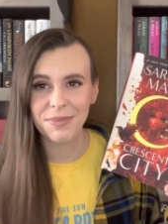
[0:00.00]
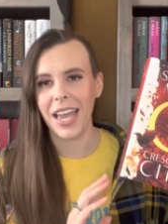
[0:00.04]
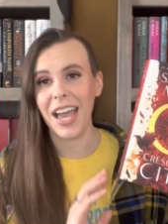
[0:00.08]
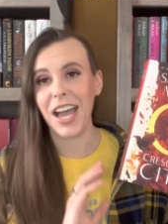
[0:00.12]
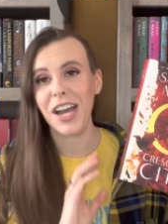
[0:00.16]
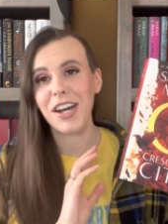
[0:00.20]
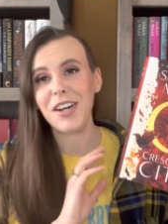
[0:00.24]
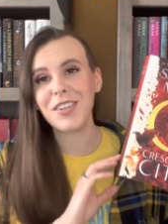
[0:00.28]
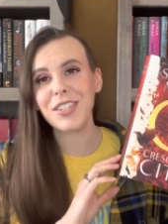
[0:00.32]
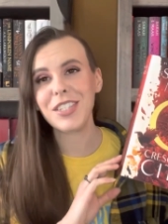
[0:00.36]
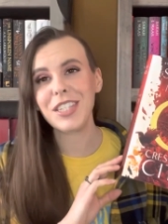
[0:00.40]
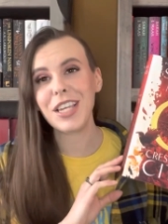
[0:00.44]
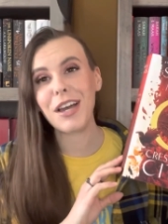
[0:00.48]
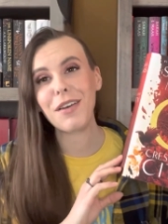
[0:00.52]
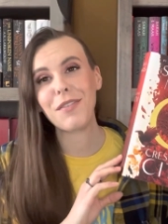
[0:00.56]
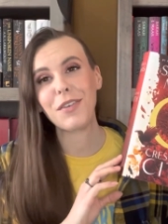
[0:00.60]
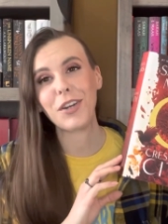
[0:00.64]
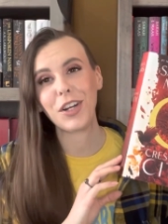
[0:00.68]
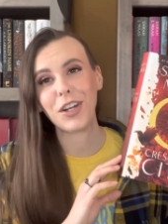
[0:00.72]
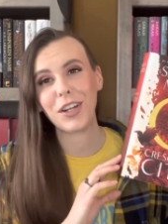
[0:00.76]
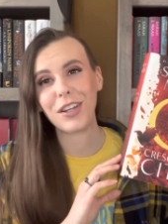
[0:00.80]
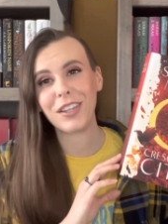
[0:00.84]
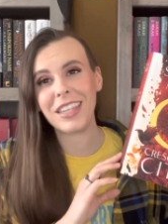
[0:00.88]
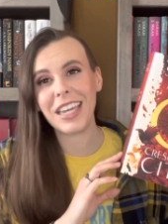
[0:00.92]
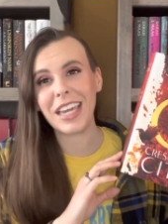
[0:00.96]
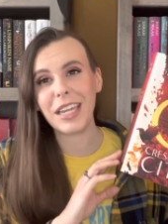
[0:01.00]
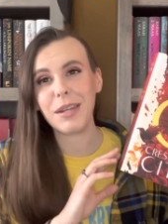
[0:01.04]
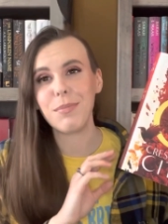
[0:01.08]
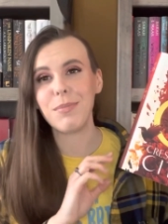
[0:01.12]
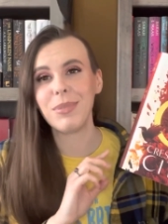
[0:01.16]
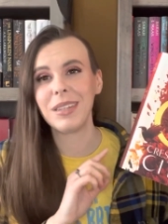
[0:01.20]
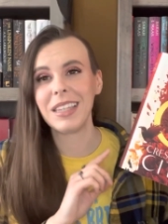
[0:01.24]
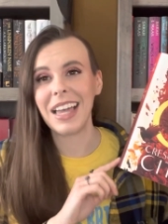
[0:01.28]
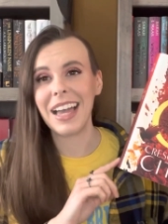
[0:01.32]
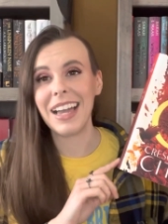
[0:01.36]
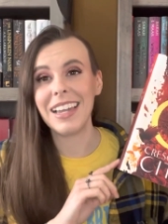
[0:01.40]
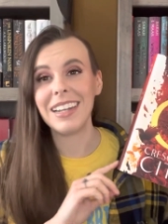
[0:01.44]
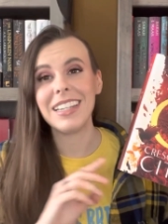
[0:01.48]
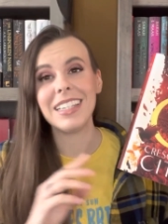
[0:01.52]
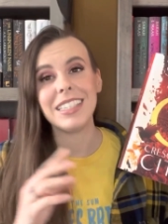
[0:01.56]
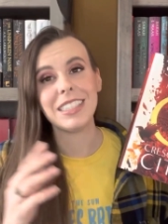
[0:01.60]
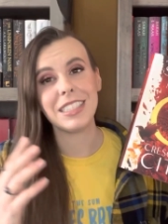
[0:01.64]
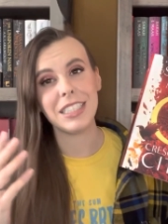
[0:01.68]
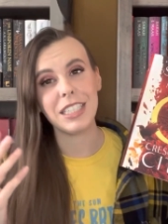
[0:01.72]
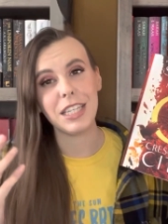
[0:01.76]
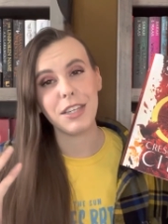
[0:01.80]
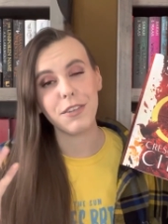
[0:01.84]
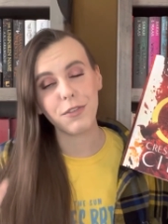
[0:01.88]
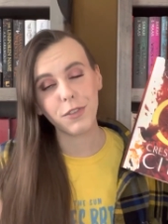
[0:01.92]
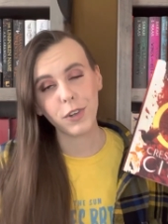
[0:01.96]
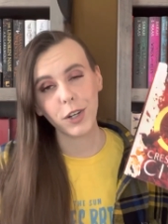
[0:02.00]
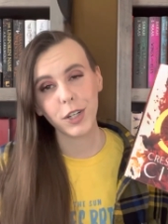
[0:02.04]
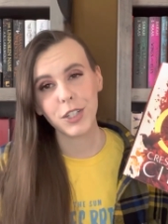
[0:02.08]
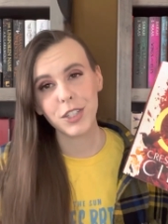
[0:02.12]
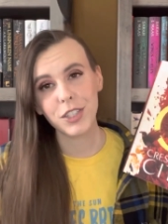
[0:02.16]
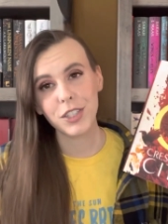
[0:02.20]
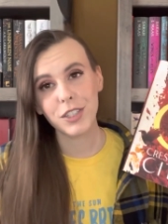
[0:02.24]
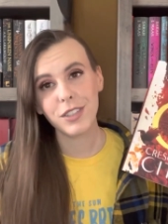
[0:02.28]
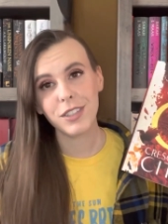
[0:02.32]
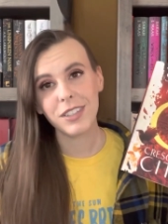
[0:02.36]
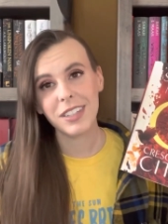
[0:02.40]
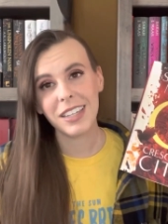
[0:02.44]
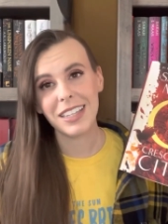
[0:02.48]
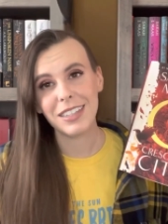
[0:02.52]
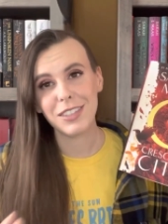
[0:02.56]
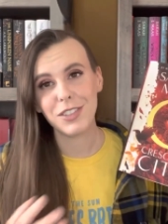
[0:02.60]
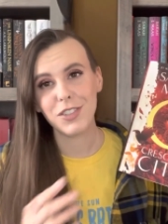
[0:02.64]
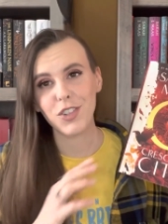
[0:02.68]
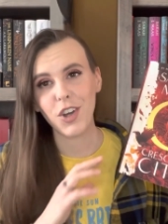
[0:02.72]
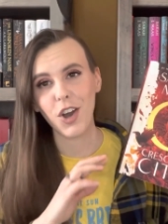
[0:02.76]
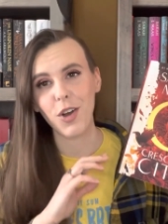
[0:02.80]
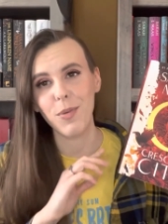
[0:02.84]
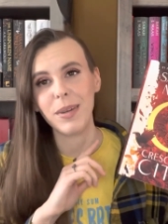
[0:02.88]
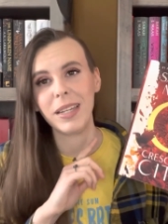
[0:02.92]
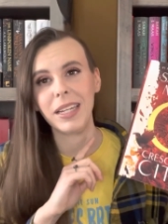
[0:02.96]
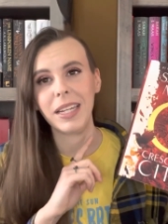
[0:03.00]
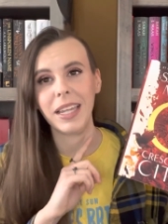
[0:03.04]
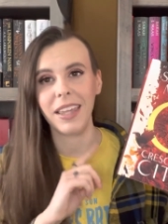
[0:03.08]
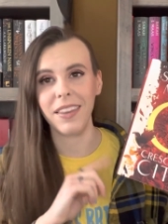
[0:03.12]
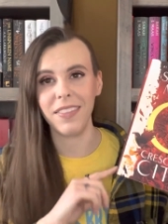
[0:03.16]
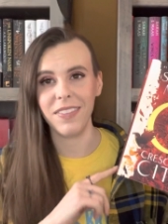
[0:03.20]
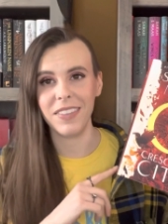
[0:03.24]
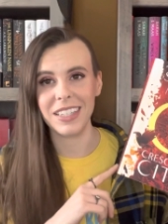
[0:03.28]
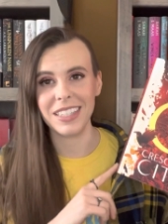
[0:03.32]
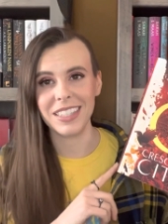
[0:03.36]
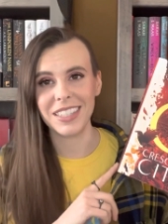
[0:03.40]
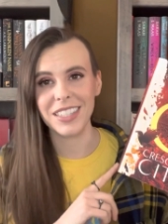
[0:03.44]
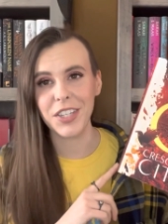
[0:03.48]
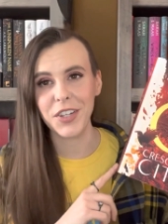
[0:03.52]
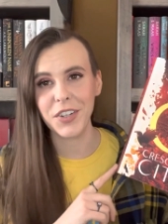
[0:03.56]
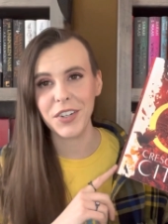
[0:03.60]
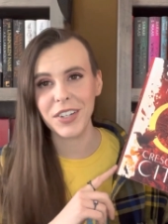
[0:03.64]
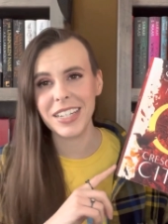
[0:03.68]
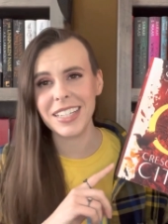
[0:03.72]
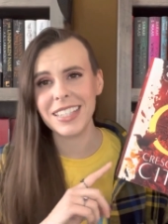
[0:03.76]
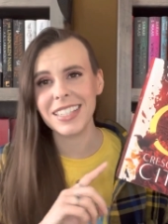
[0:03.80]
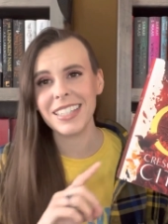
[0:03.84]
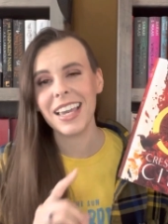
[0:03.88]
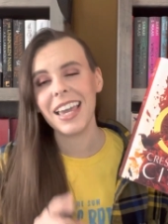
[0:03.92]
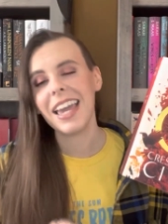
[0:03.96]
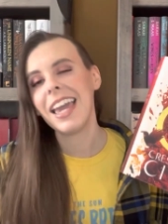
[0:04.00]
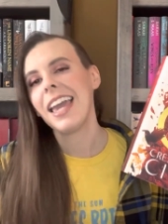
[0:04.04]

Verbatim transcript: House of Earth and Blood is the first installment in this series,